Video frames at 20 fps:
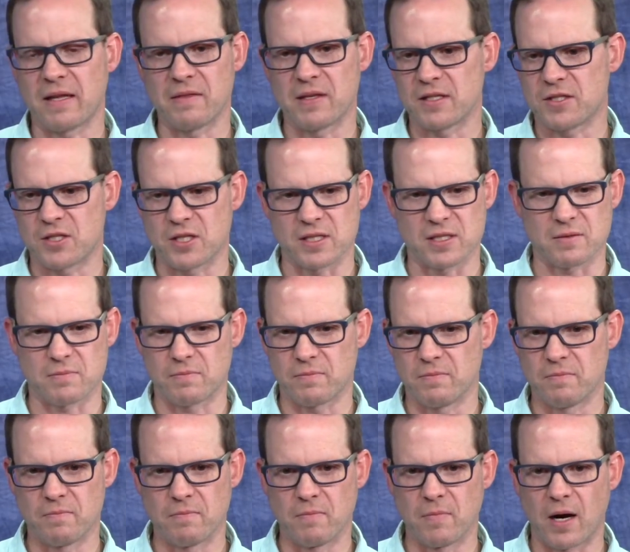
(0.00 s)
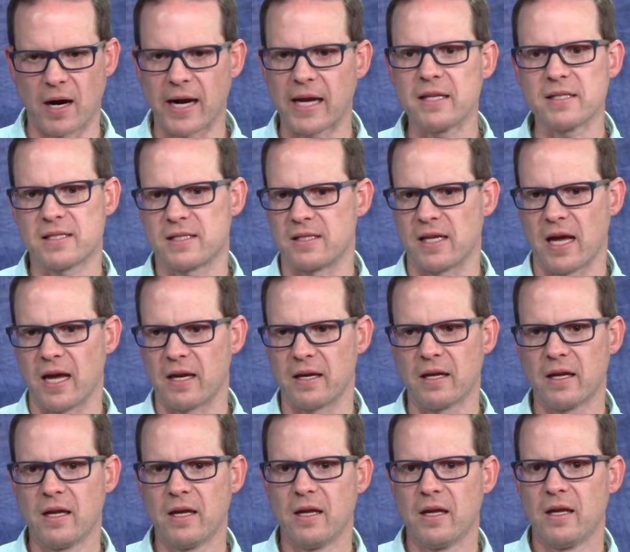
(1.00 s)
this just mindset
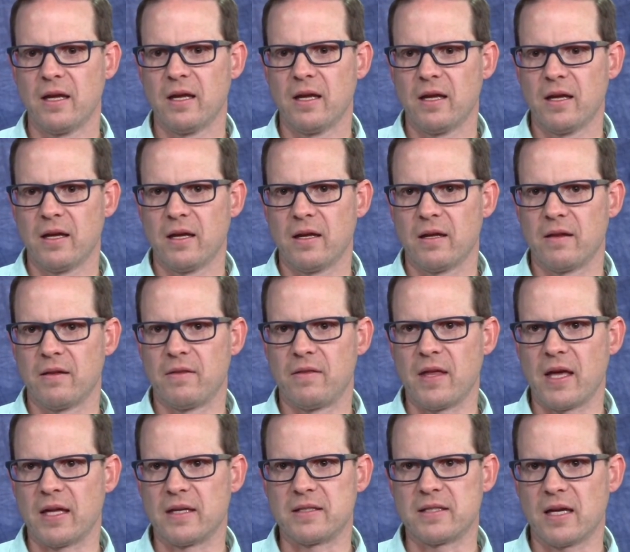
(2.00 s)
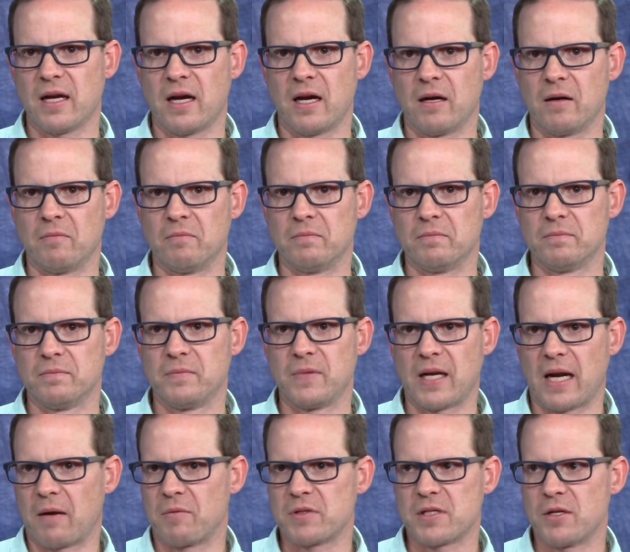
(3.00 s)
that um,
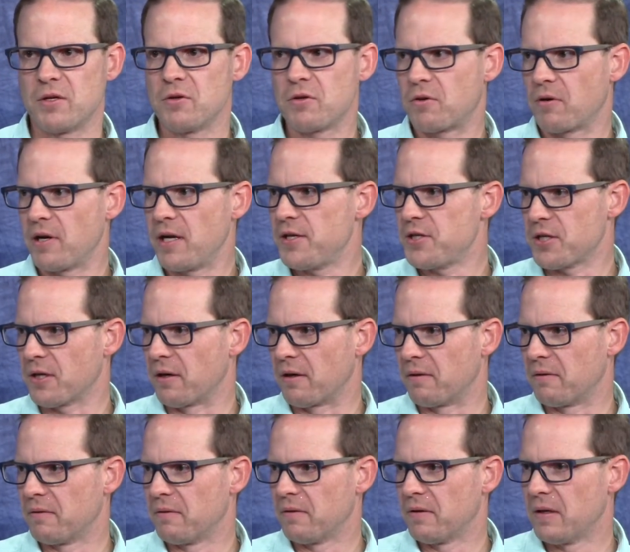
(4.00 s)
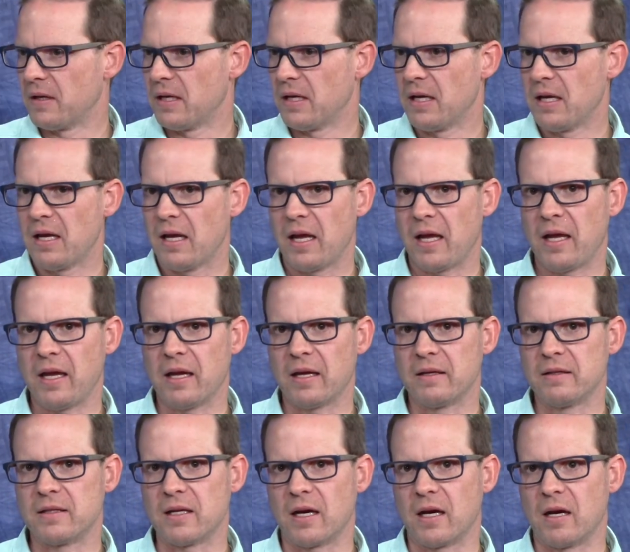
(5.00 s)
that I was a new creature. Yeah.
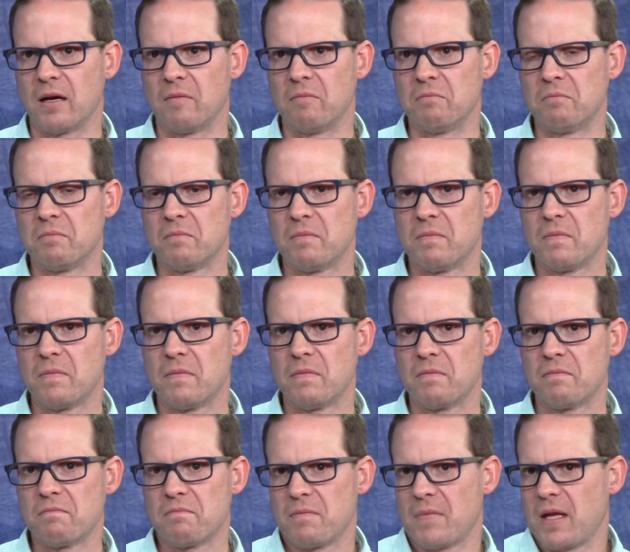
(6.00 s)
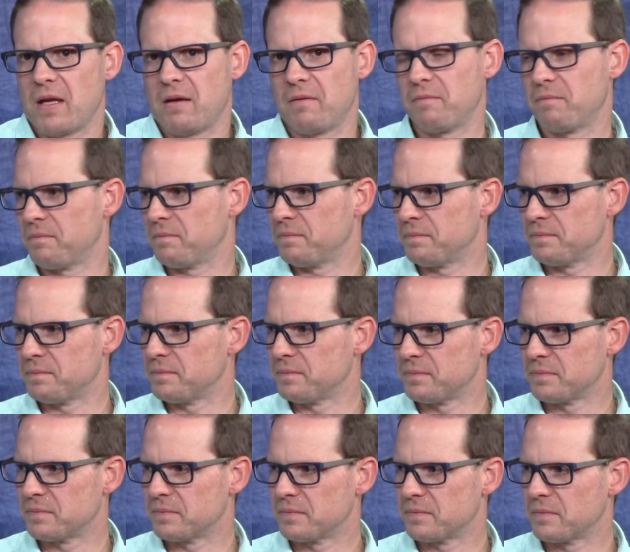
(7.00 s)
And um, and
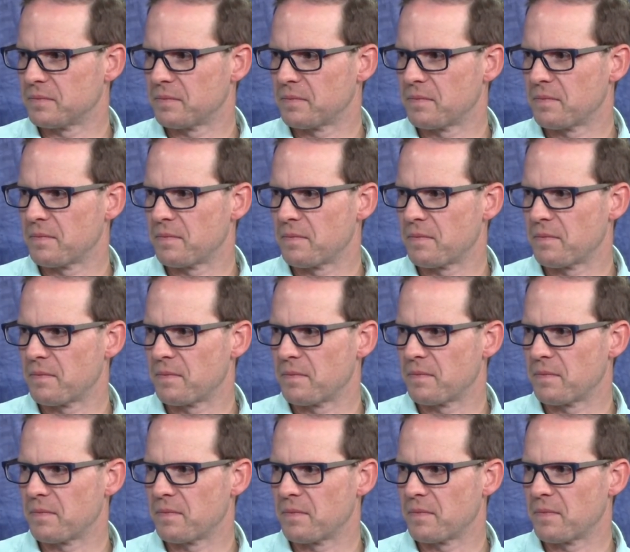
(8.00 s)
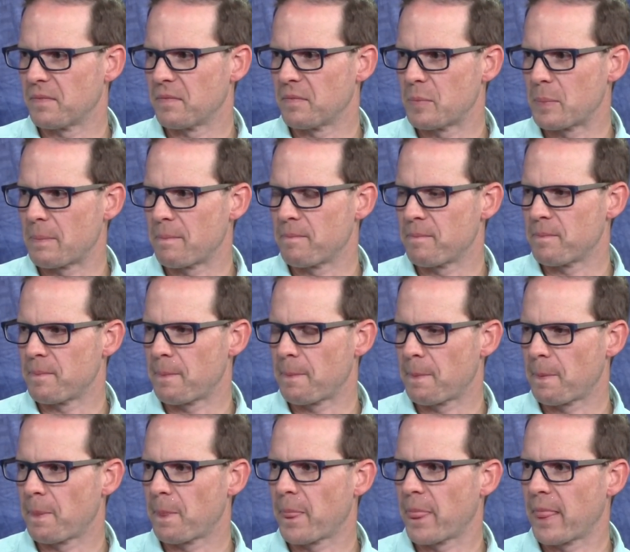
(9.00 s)
worshiping this Jesus that had, had been
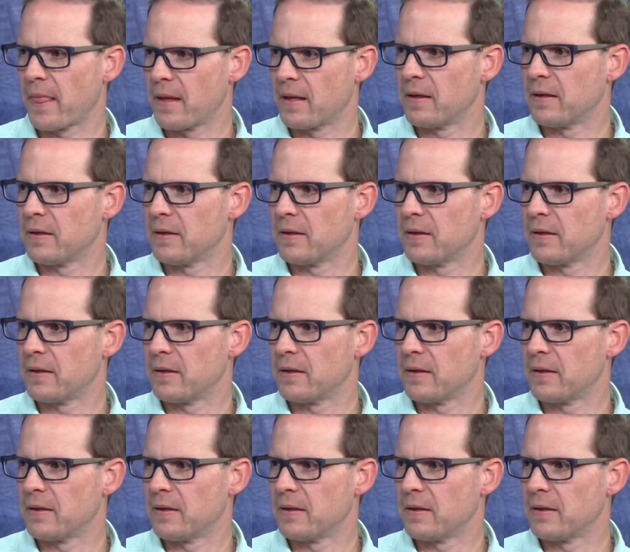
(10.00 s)
willing to come